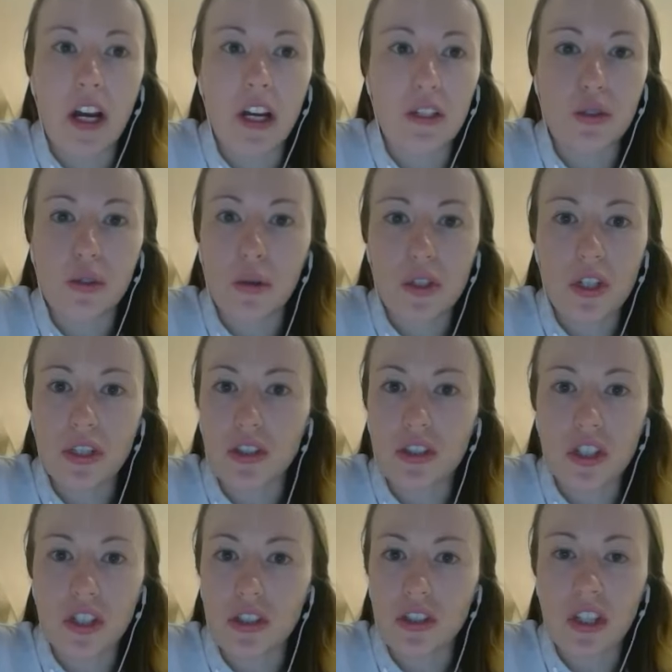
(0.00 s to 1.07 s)
So
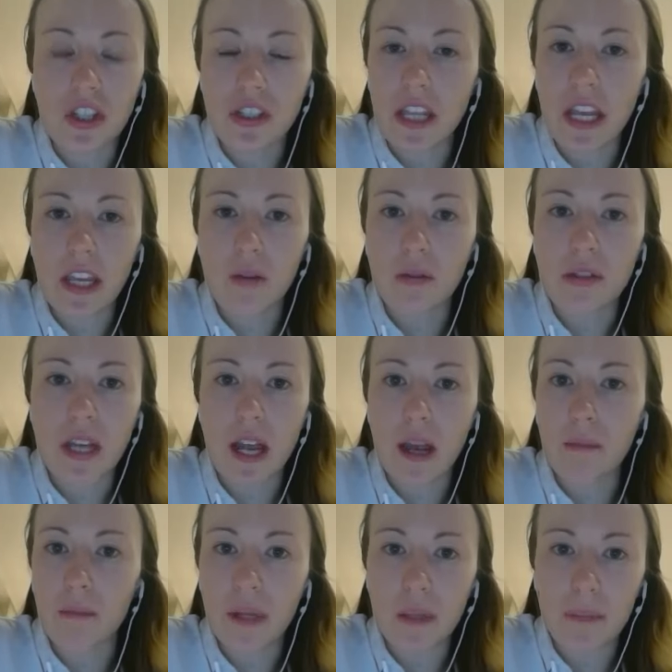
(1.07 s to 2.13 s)
just take your
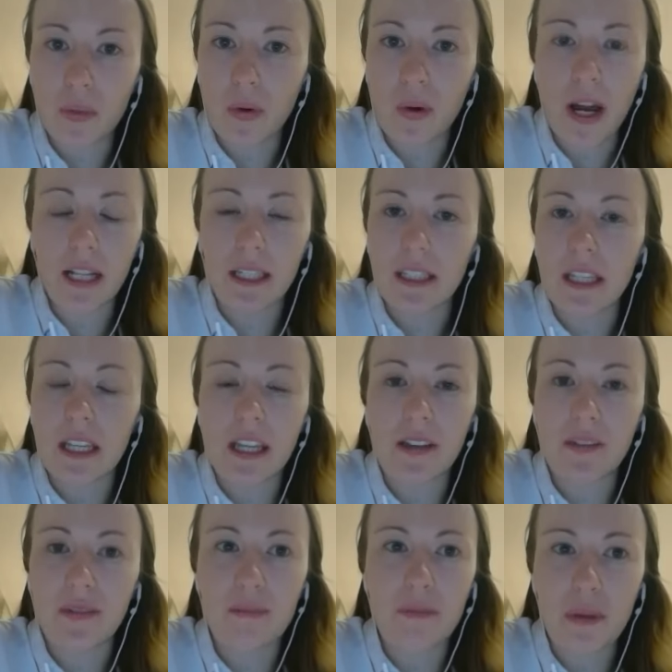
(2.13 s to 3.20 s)
time, be
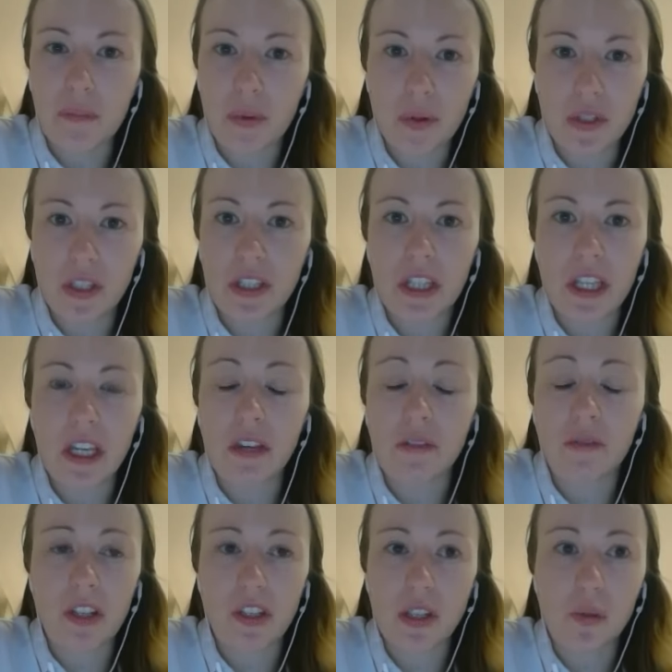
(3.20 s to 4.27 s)
proactive, be
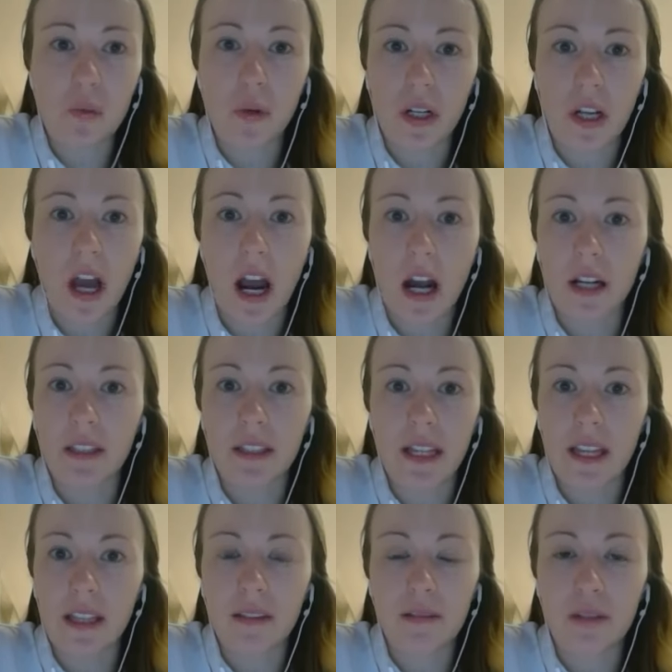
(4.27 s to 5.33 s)
positive, and just work hard.
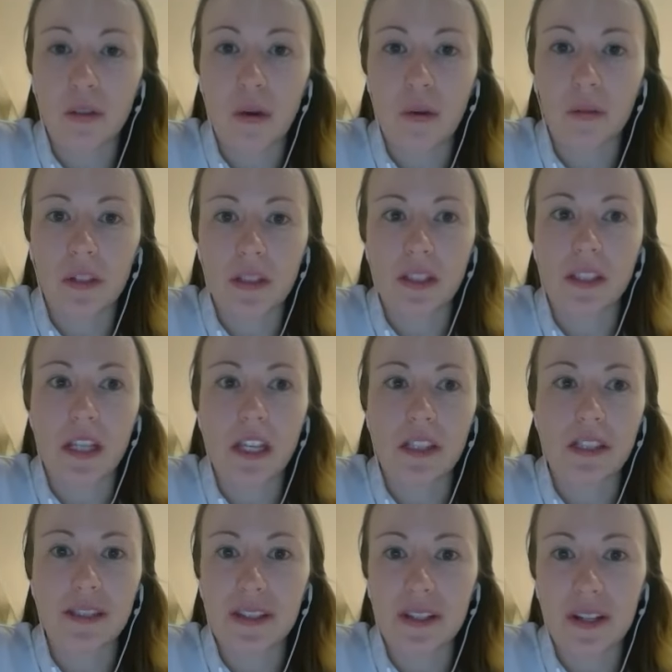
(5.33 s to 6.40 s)
And, you know, the
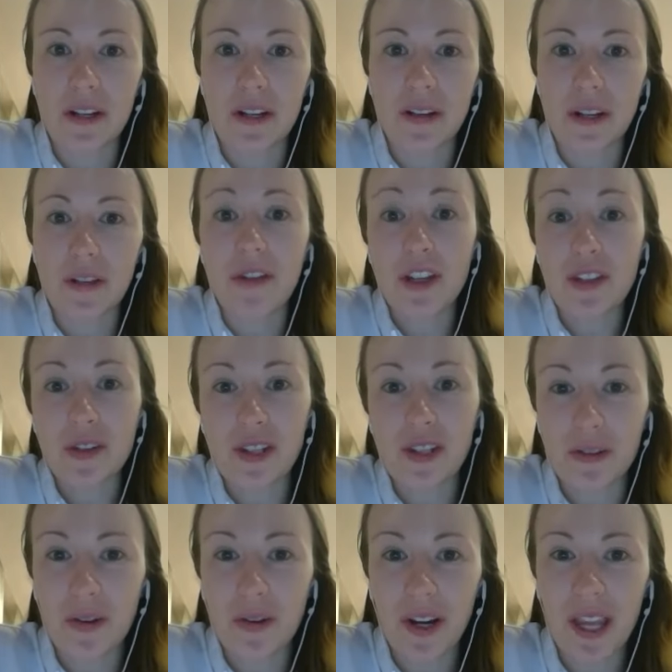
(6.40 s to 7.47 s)
success eventually
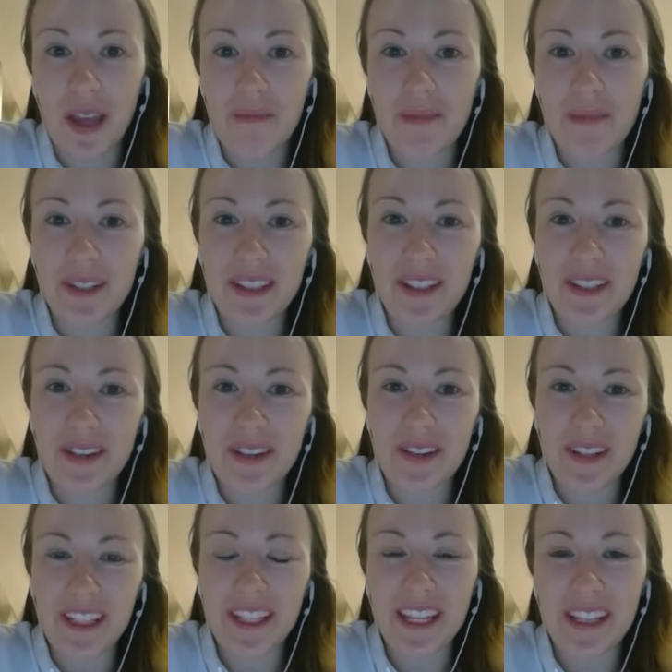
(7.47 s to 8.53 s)
is going to happen. You
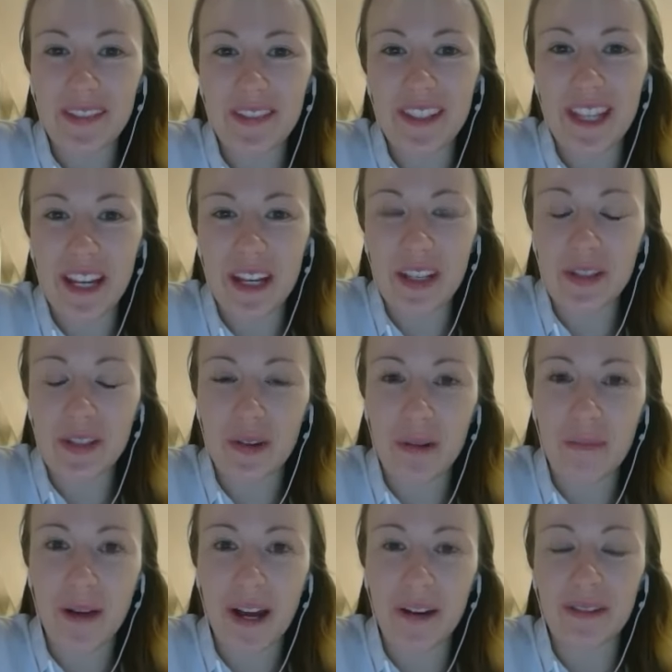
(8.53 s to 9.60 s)
know, at the end of the day, it's all
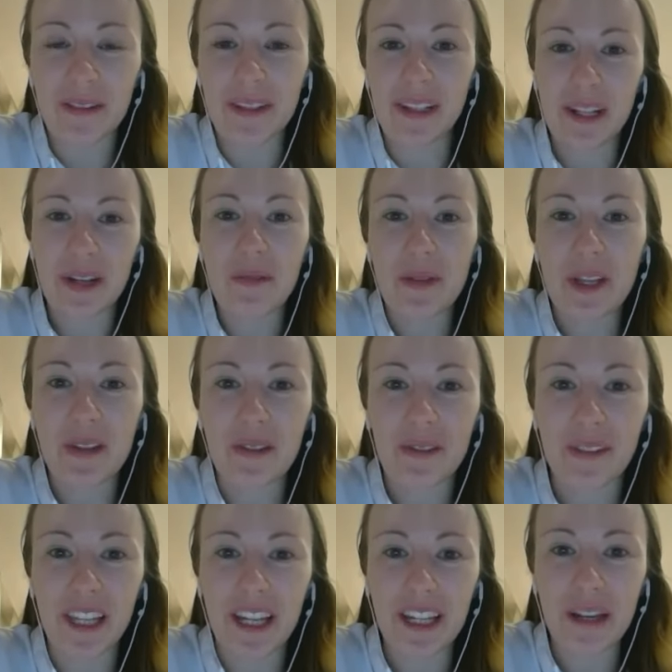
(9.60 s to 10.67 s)
about a little bit
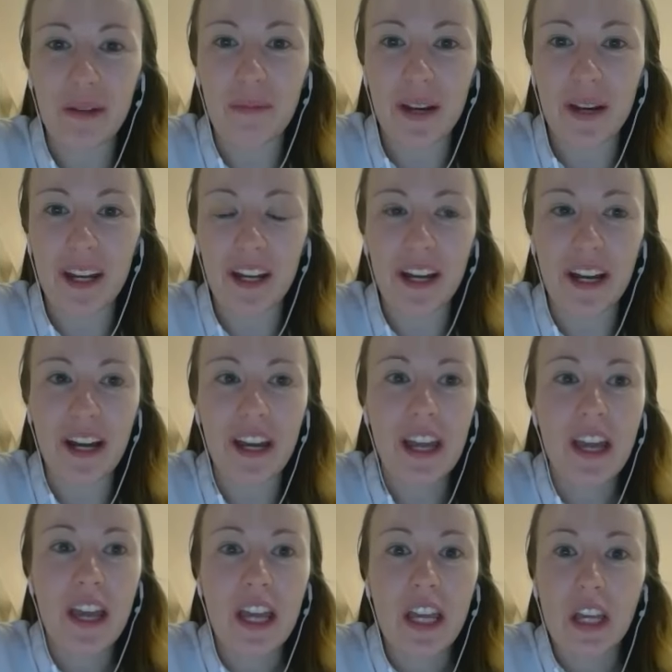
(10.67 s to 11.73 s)
of luck. But
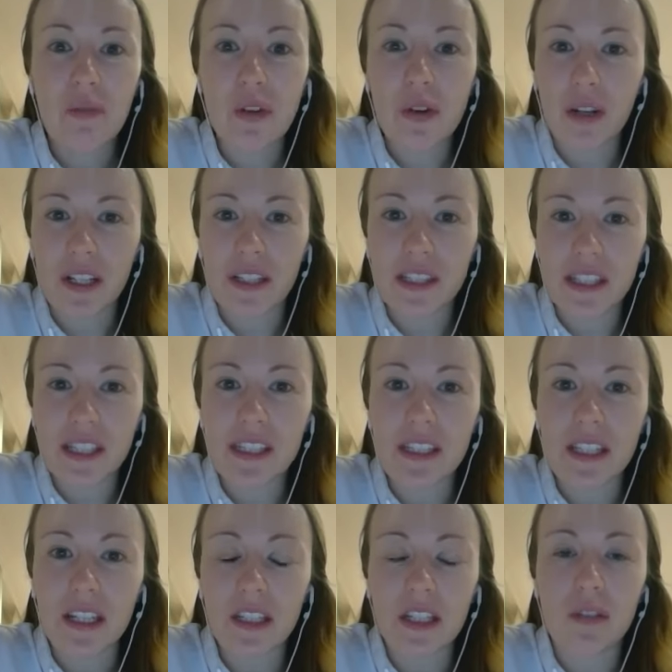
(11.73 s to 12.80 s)
if you're
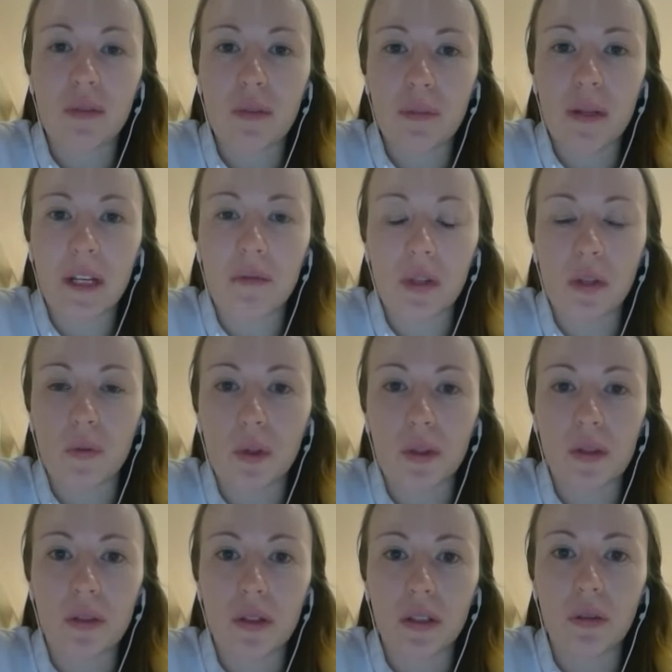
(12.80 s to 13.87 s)
consistent, if you believe in
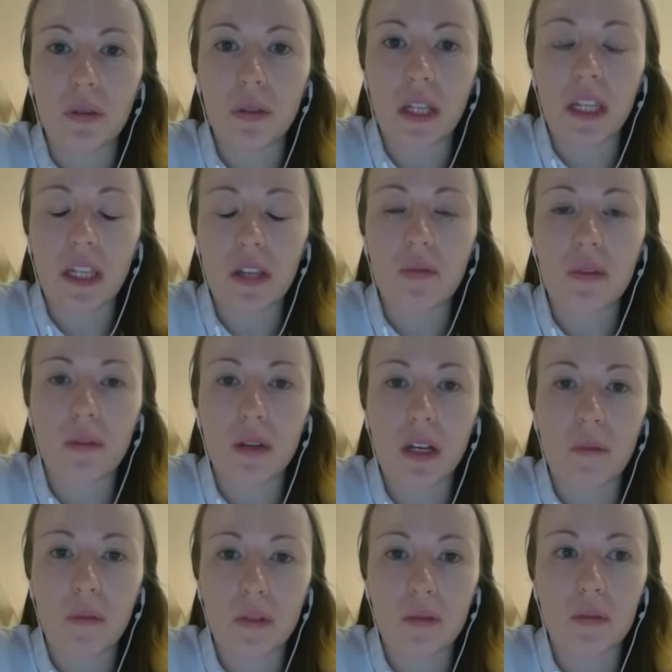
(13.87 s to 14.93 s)
what you're doing, if you
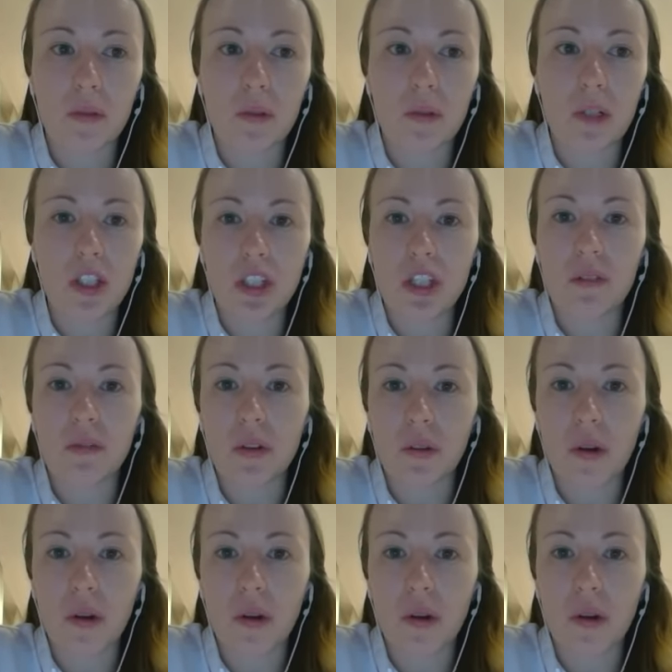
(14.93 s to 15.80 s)
really want to achieve your